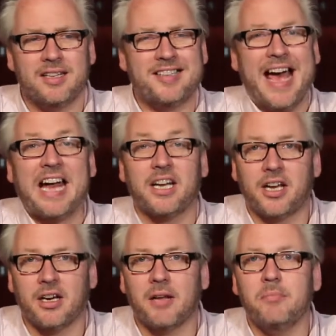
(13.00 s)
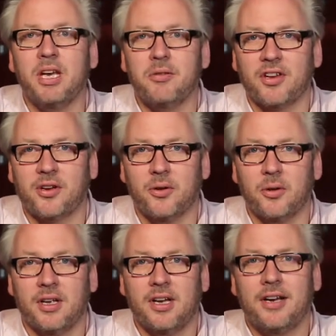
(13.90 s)
Technicolor
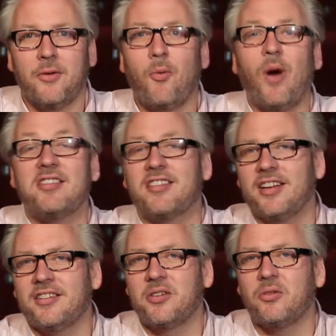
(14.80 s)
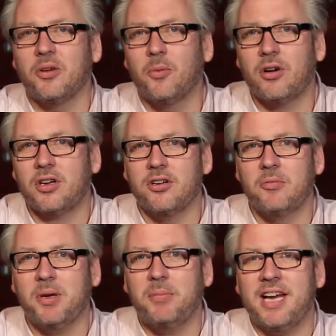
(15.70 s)
musical, West Side Story. What
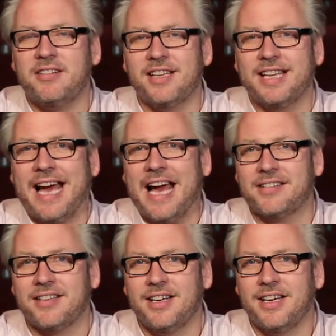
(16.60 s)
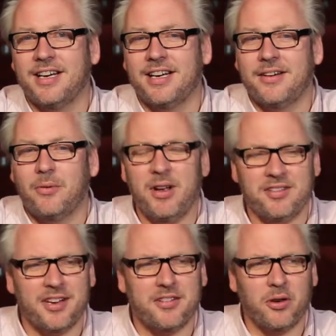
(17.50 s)
could be better than that? West
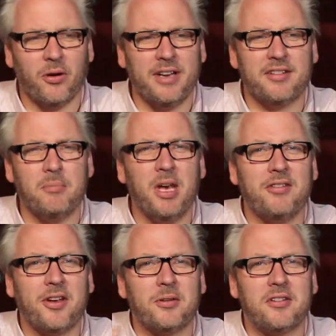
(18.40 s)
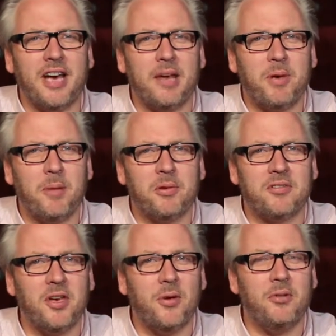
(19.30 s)
Side Story is the musical to take people
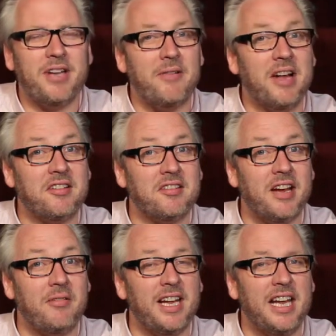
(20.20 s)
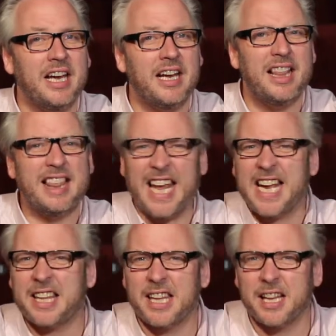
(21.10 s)
to who don't necessarily
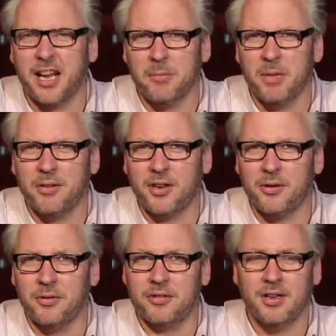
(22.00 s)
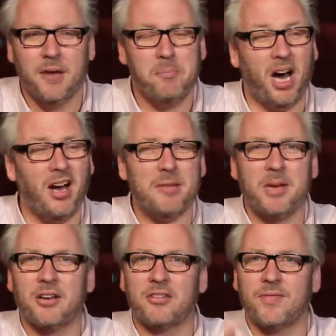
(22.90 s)
think that they like musicals, partly
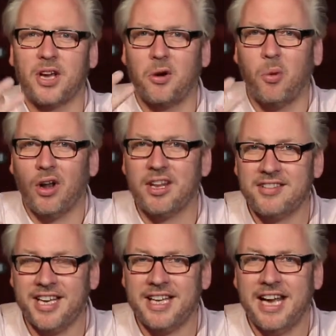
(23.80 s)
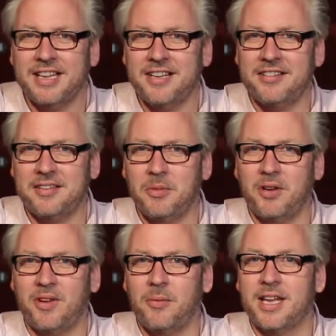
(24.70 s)
because of the quality. This is a
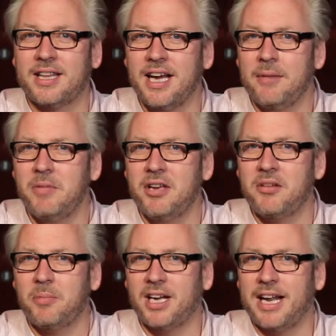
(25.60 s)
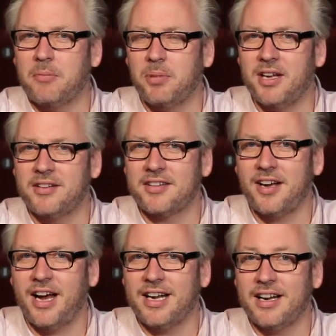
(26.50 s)
movie with music by Leonard Bernstein